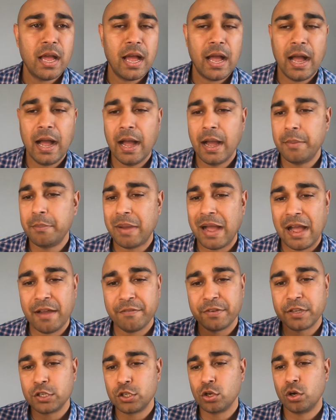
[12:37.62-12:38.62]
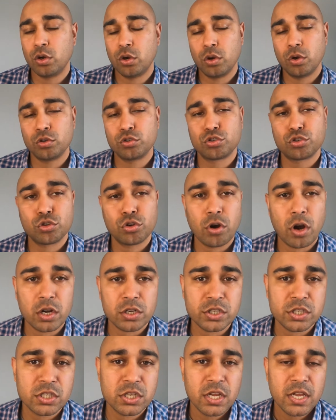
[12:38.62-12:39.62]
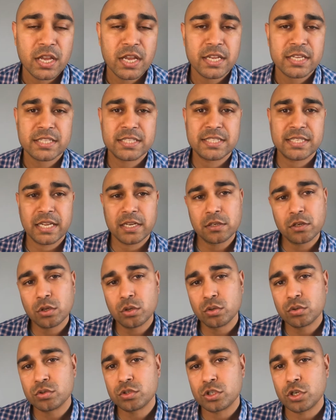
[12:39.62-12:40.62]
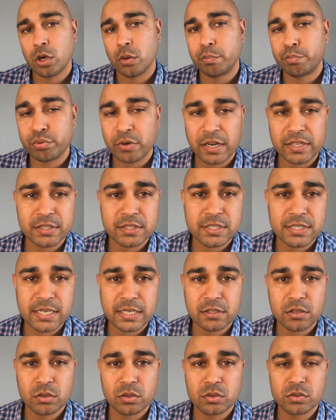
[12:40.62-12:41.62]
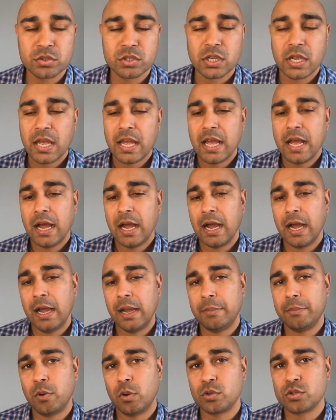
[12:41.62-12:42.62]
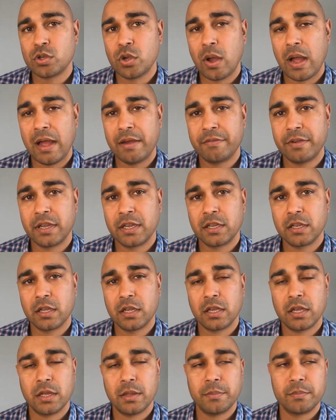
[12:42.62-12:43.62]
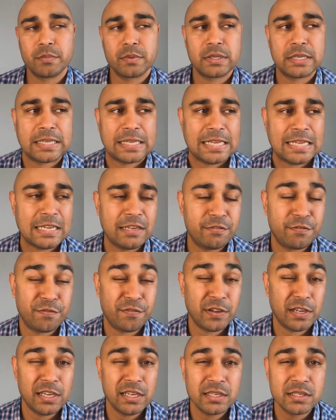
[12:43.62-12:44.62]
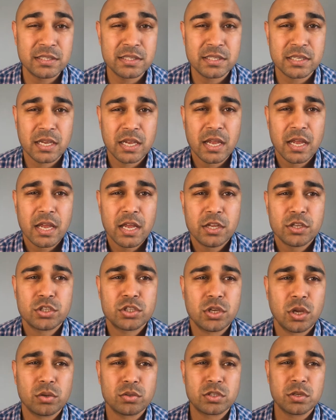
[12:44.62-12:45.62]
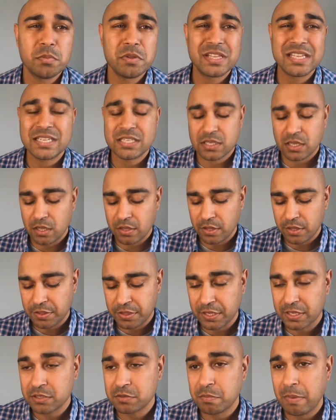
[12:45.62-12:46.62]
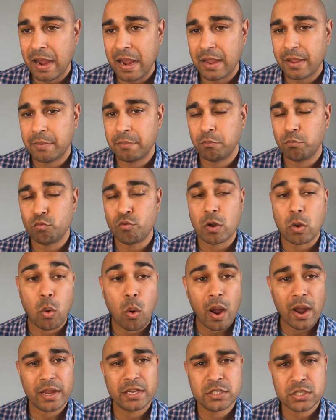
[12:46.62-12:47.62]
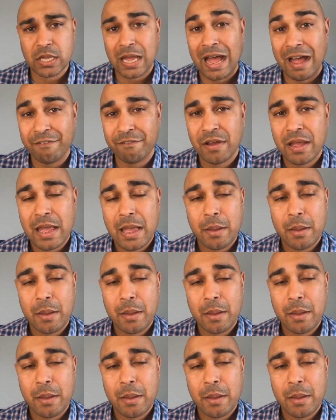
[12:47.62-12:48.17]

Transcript: Having your trust signals, your brand signals, also having key feeds. So some of these other things might require to have